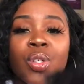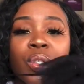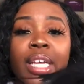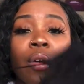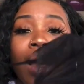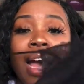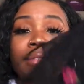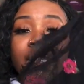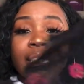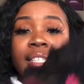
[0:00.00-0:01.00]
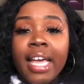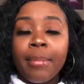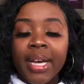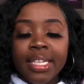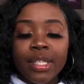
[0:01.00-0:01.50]
don't have this exact
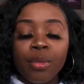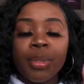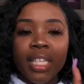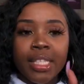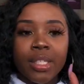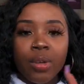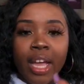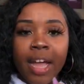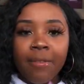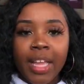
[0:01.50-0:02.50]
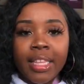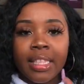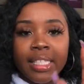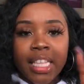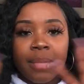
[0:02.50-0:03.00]
bodysuit, but they still have like the
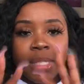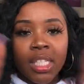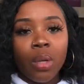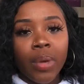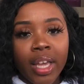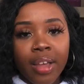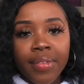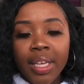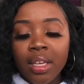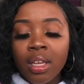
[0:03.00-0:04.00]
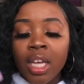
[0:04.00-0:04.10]
same silhouette of it.